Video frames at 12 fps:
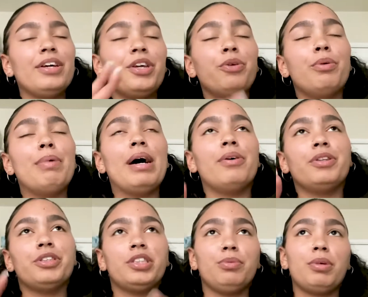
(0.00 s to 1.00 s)
you about
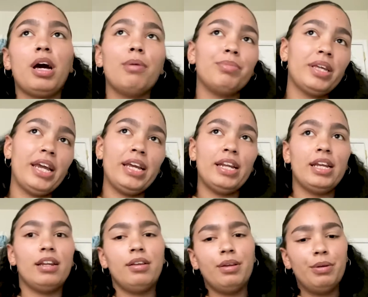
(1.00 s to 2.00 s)
there's some complicated